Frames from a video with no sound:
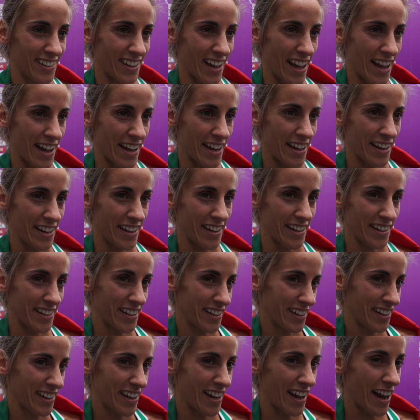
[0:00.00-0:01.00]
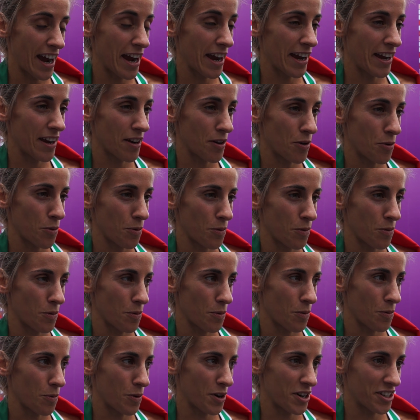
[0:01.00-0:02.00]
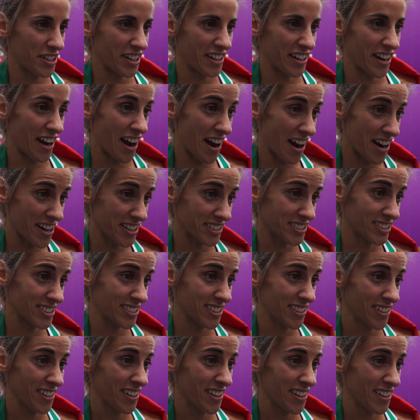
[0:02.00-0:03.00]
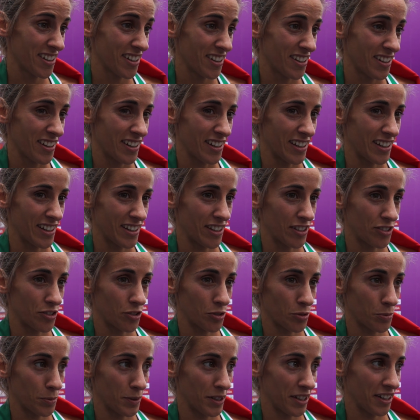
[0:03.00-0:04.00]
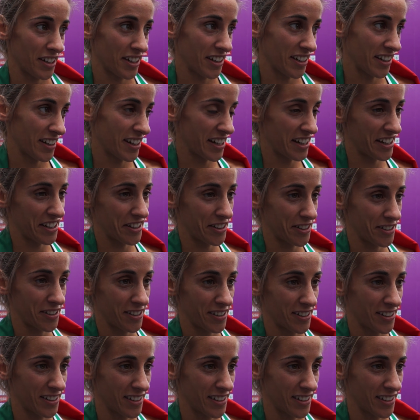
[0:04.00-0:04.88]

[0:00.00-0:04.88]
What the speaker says: I work hard to be here.